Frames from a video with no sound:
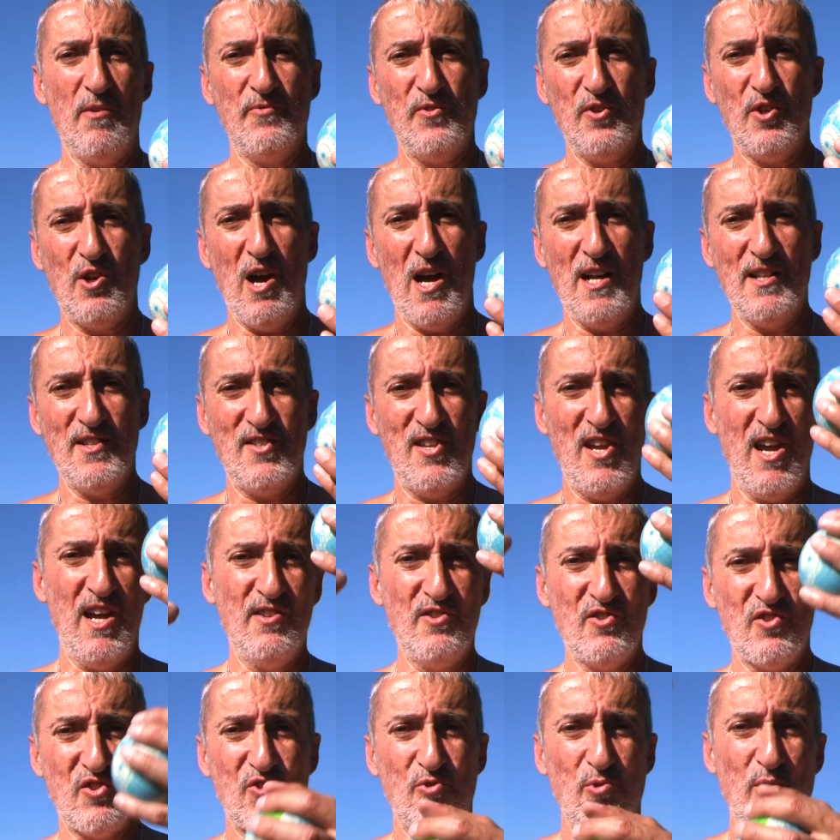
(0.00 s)
if you got
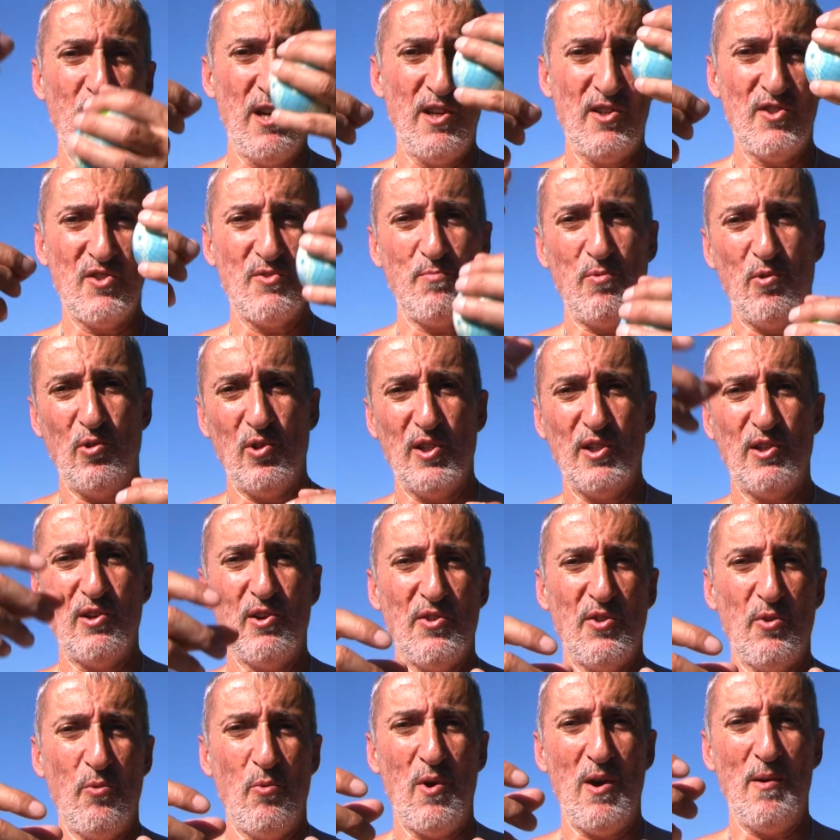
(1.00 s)
10 strings pulling
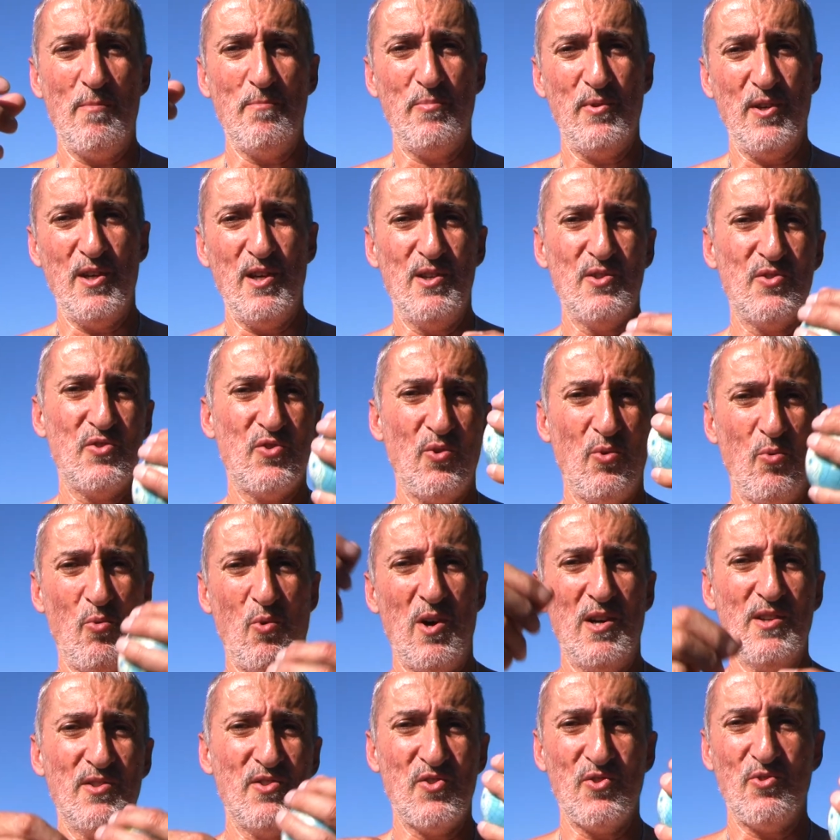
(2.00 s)
on the one piece or
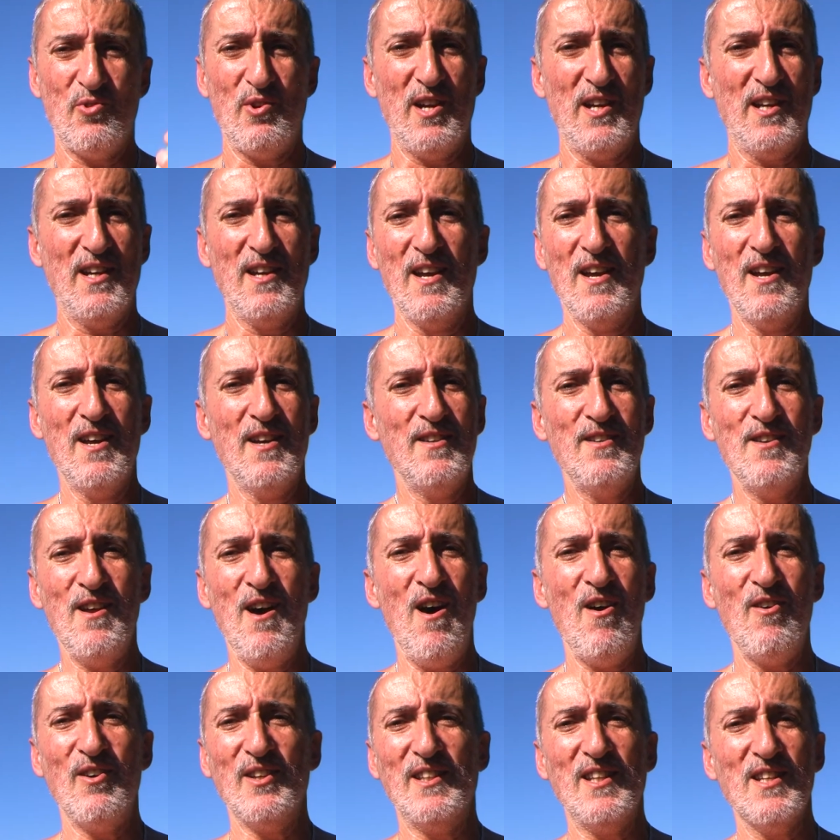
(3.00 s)
one string,
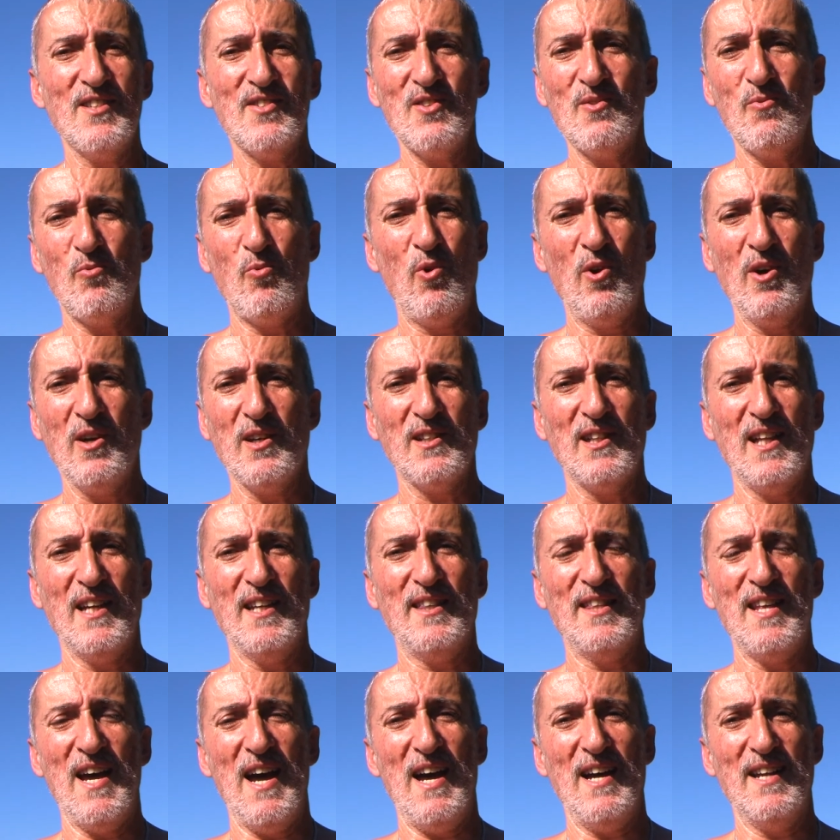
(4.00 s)
no, it doesn't work
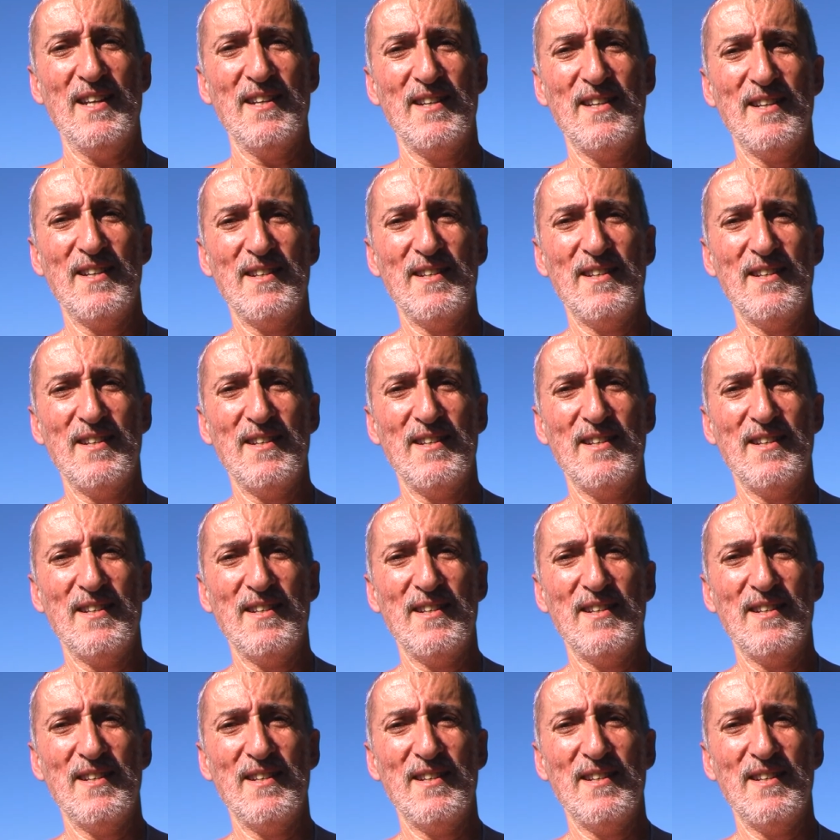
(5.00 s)
like that.